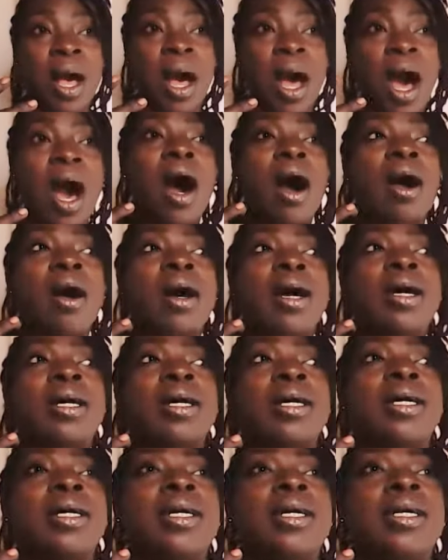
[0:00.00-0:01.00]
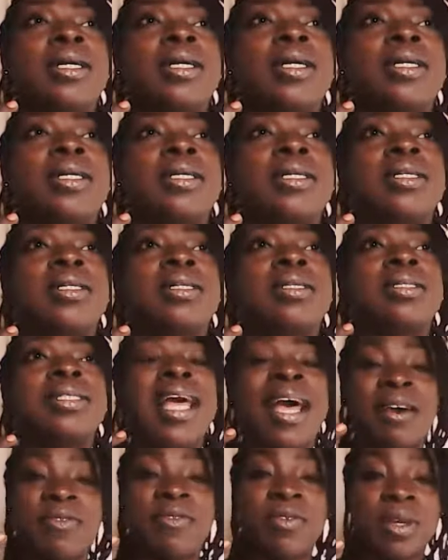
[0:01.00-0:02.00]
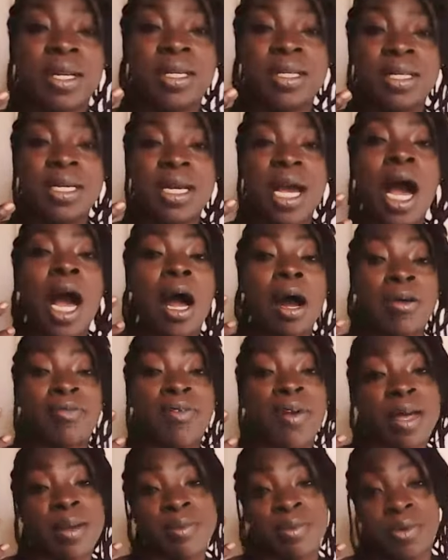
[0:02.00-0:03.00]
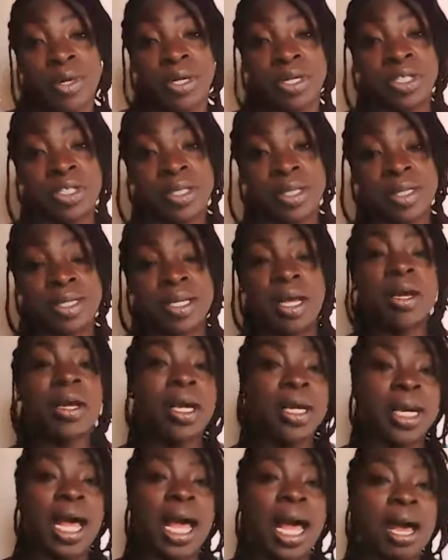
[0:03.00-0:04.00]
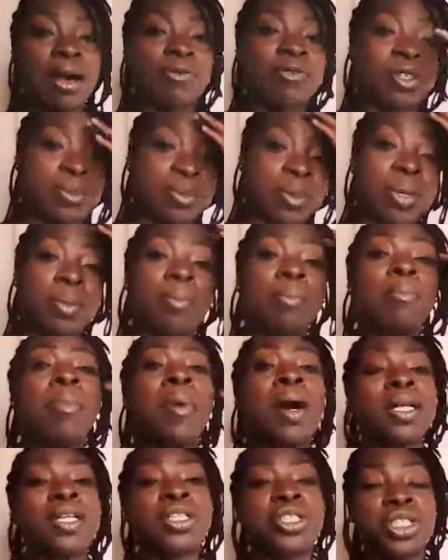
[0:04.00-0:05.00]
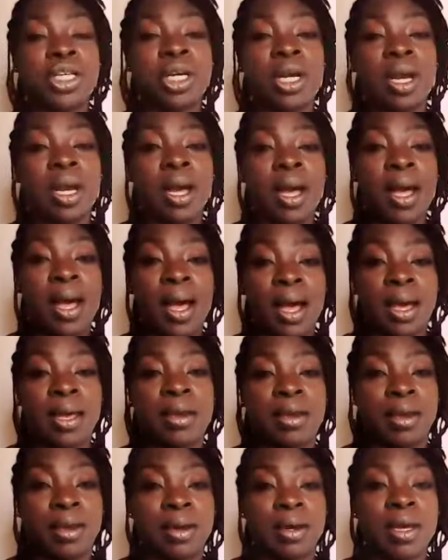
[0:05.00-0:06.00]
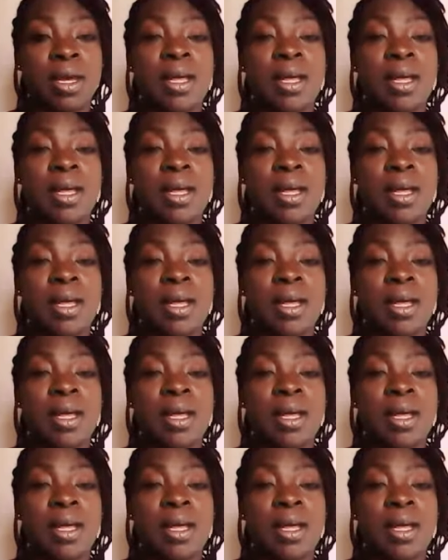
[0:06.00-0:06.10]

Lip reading: our definitely our vibrations are going to have to be much higher